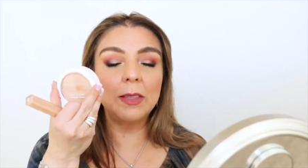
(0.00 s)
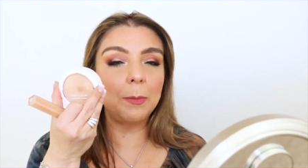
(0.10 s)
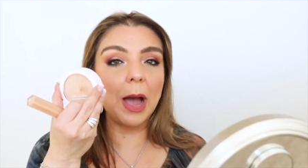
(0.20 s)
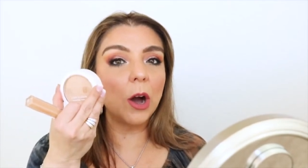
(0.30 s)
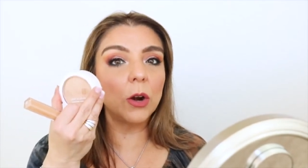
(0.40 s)
the
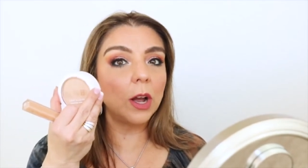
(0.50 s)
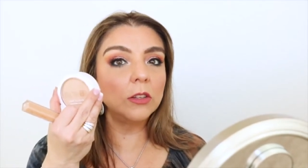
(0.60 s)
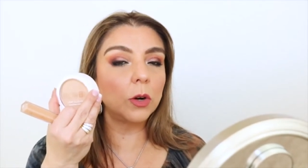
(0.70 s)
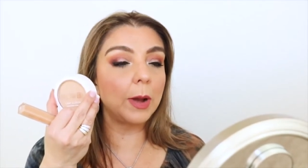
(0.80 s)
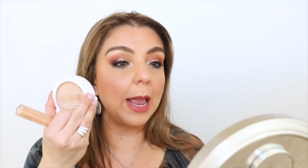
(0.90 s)
powder
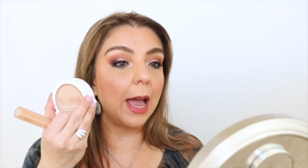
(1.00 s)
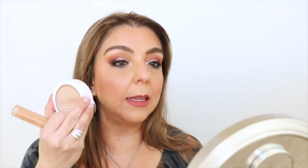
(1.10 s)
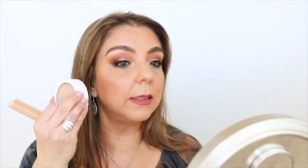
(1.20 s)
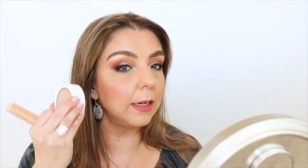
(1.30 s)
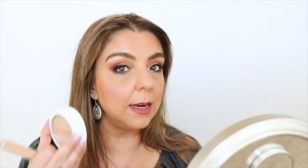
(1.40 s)
under my
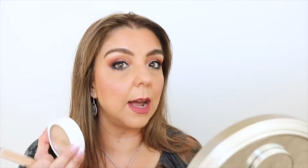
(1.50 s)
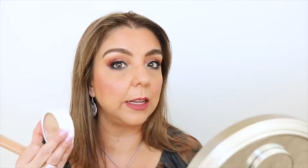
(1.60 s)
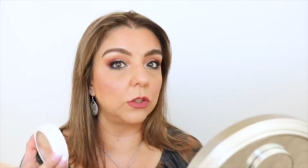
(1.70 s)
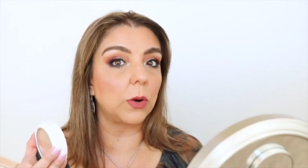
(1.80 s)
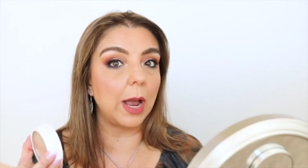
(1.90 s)
eyes did
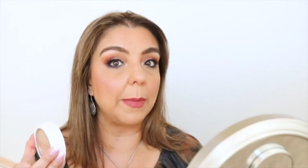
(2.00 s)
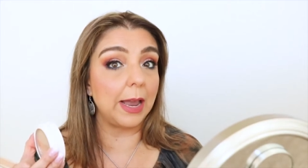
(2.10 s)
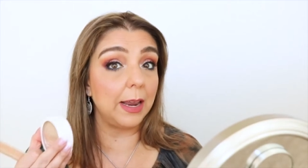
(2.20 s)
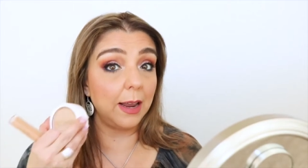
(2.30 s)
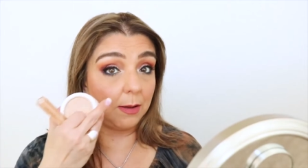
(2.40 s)
not dry
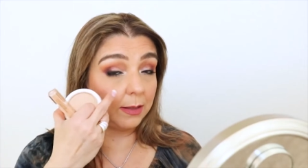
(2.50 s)
my,